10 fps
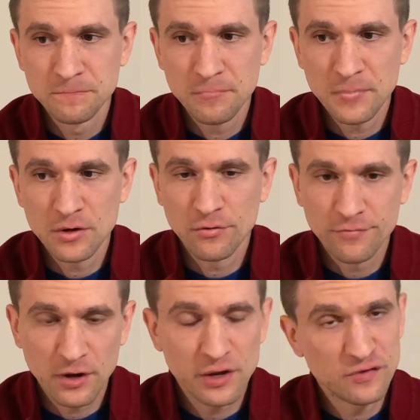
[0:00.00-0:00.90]

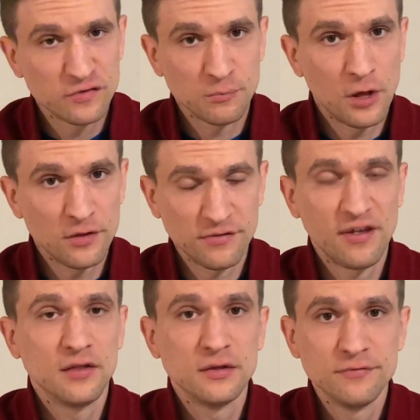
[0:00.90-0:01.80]
very small
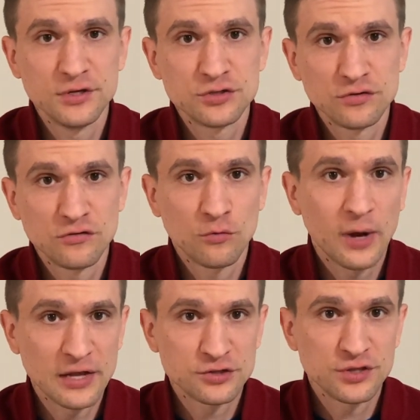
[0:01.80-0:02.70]
television to
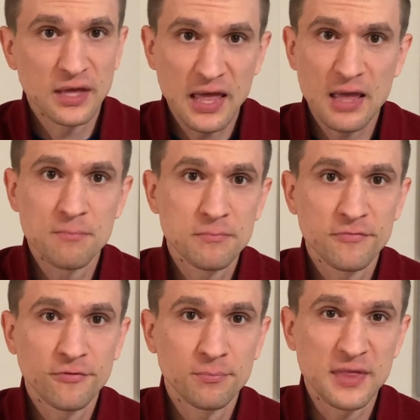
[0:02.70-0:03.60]
watch the game
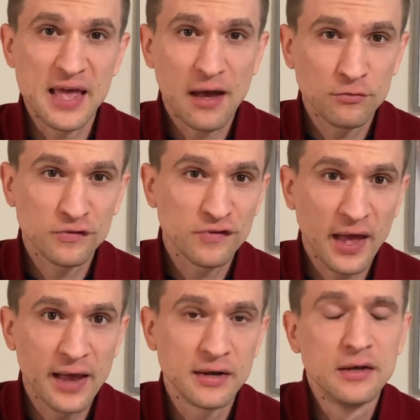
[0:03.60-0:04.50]
from the
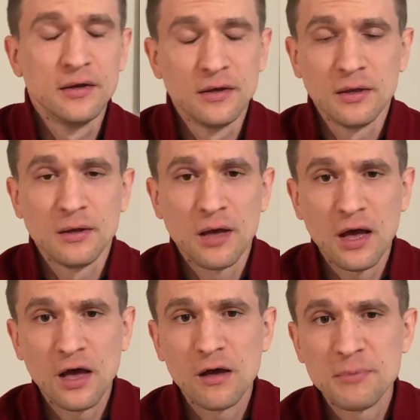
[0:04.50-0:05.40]
outside,
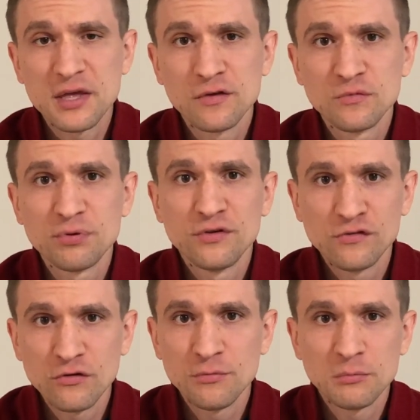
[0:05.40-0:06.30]
because
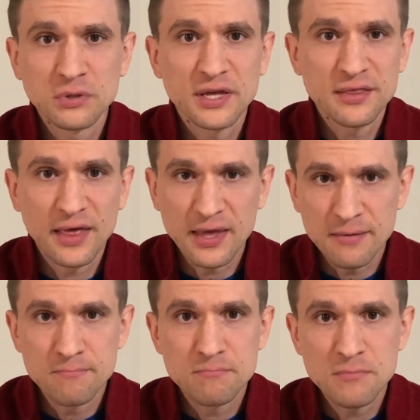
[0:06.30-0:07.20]
presumably they
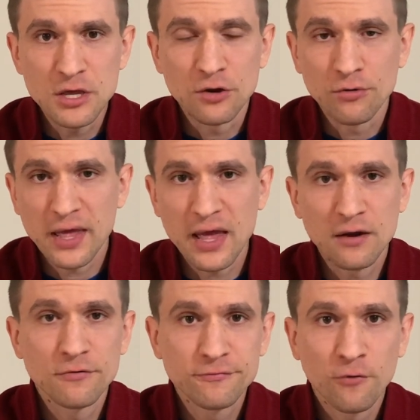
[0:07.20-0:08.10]
can't
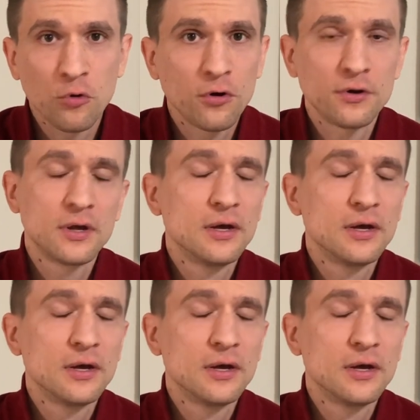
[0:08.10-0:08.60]
afford